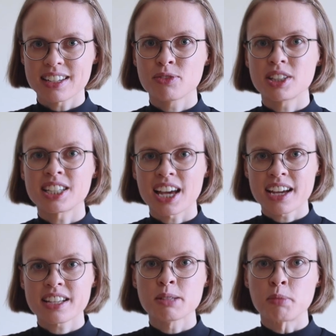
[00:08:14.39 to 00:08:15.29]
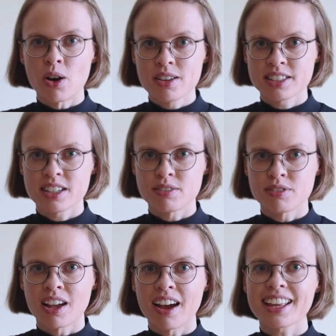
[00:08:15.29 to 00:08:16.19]
if the tag is positive,
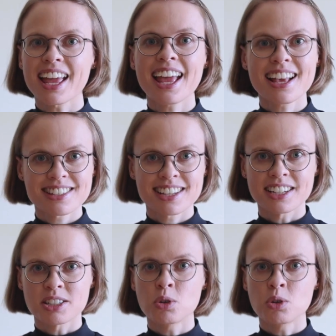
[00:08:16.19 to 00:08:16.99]
like "is it?"